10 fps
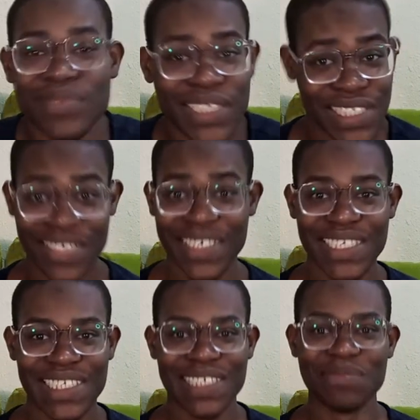It's not
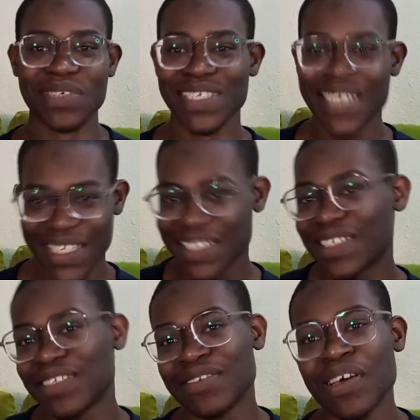easy, but
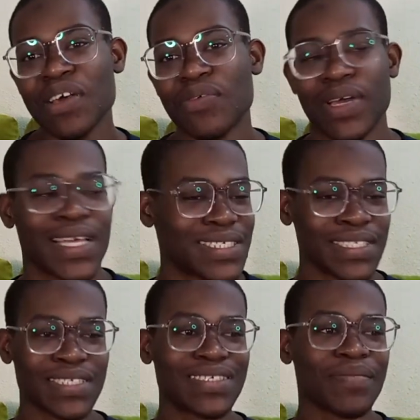yes, we're getting
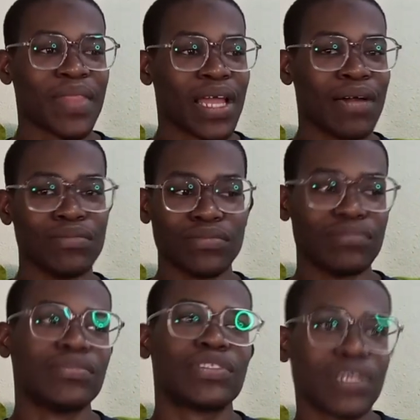it.
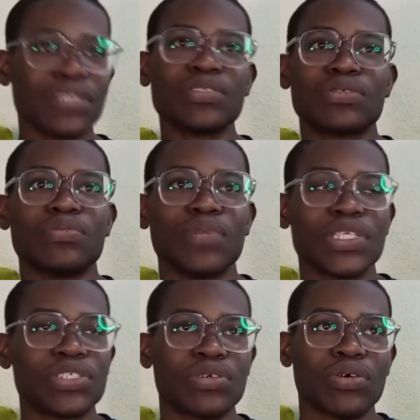I'm trying to
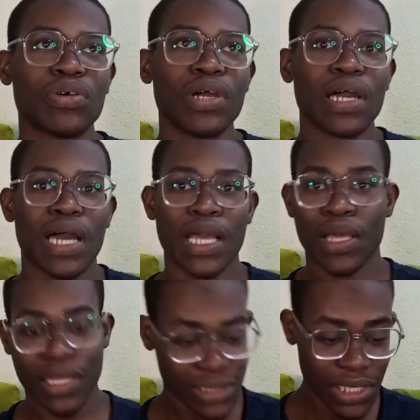make sure I
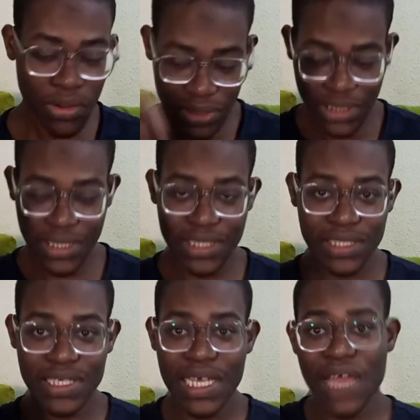can stay consistent
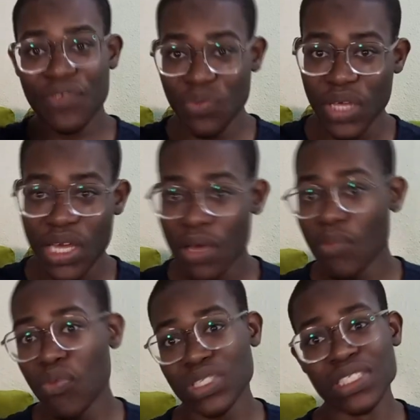every week,
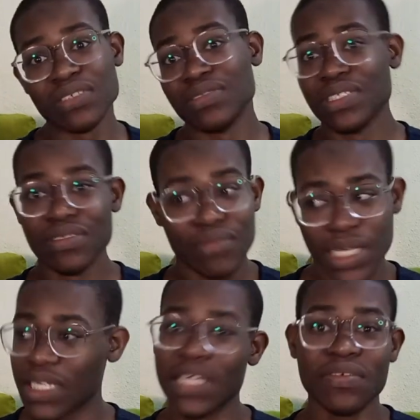posting till
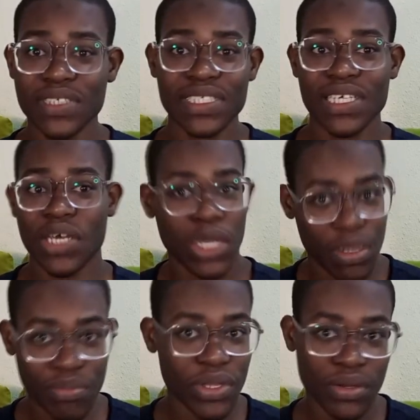the end of this year
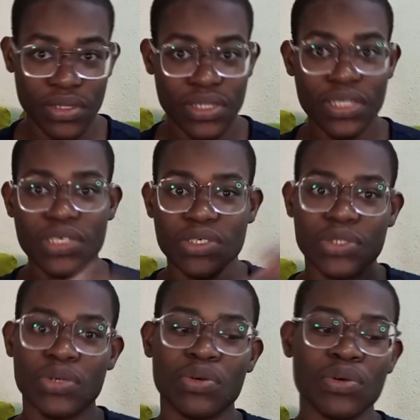and beyond.
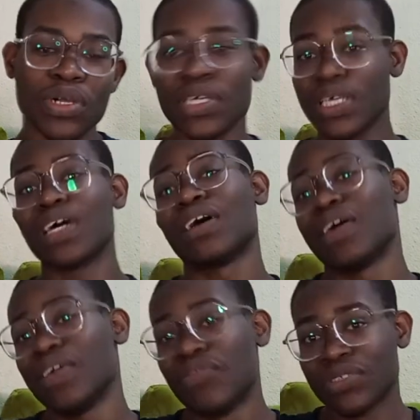So yeah,
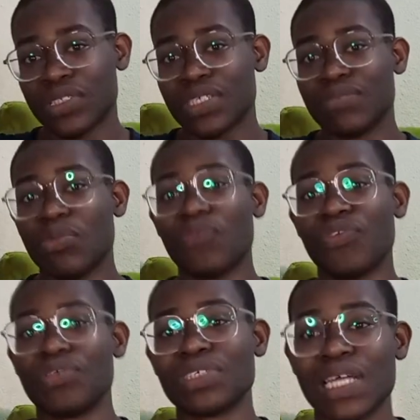if you're interested in more
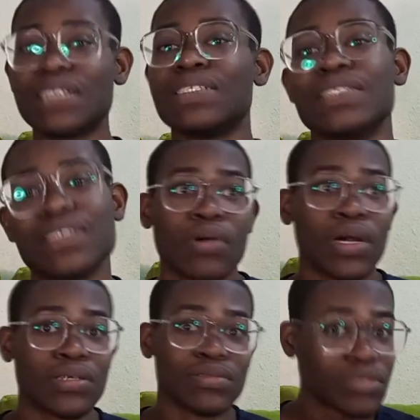videos like this
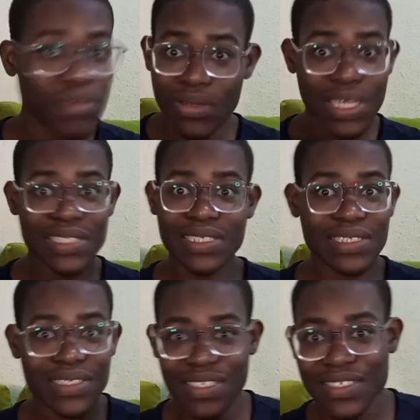and other
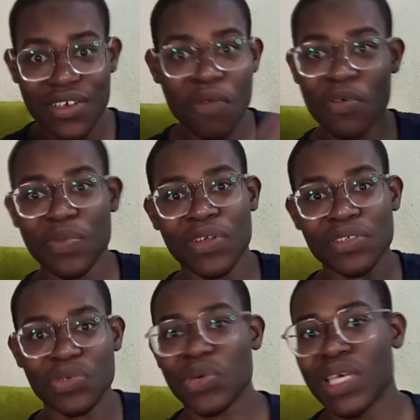things that come up along
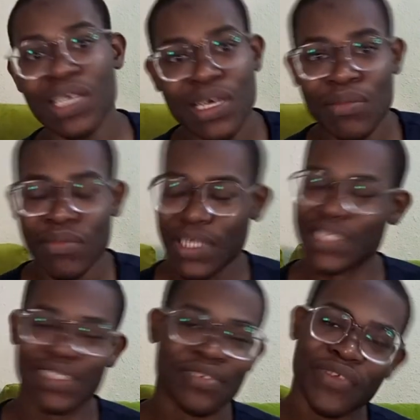the way, please
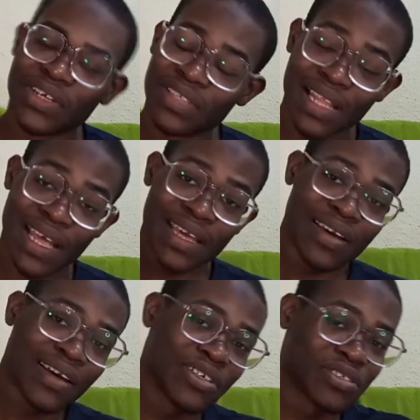don't forget to like
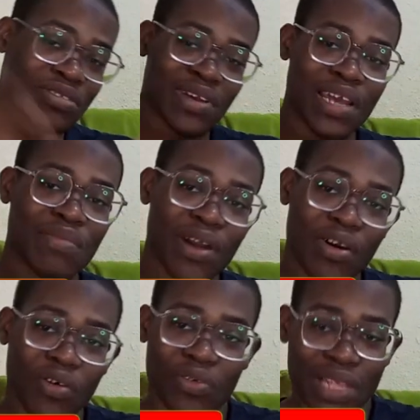and subscribe.
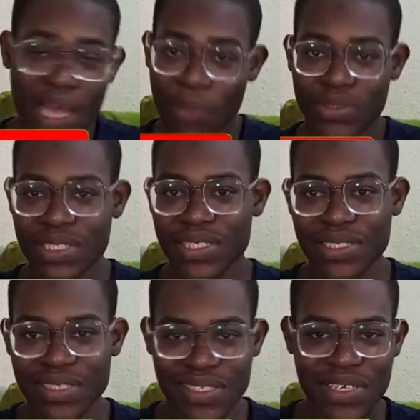I'll really appreciate
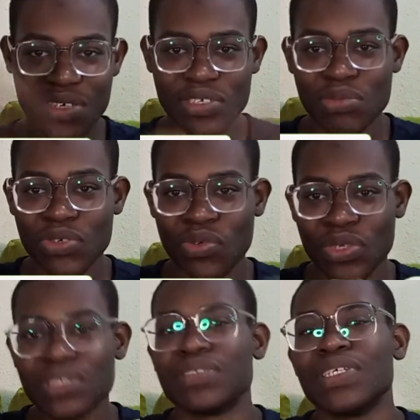it. Thank you so much for
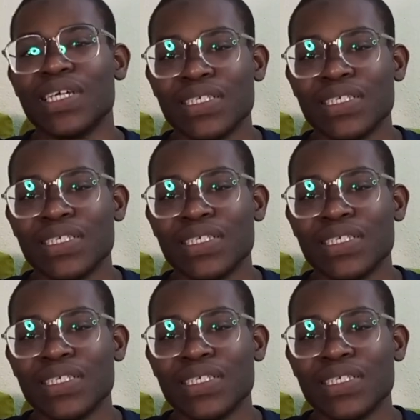watching.